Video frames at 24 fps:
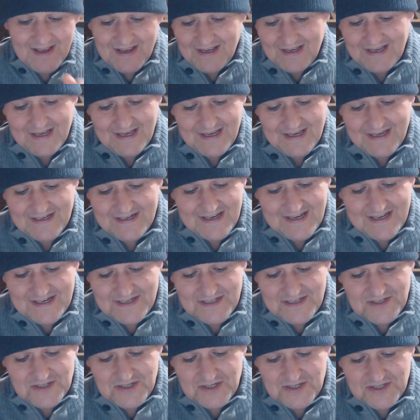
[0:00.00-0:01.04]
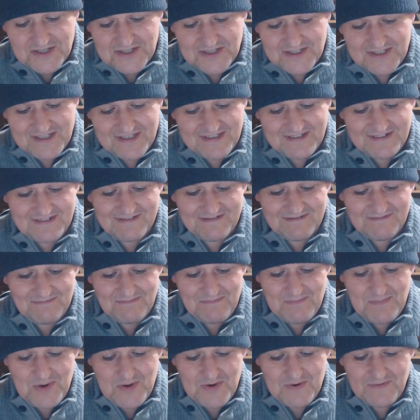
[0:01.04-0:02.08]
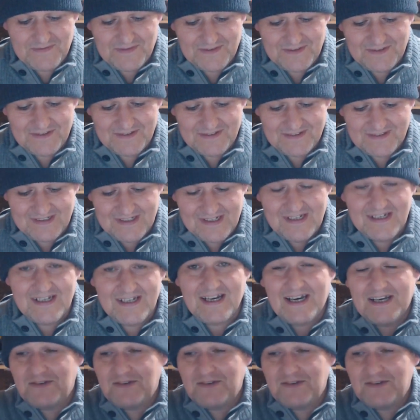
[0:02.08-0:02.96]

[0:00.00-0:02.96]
and it's just beautiful. I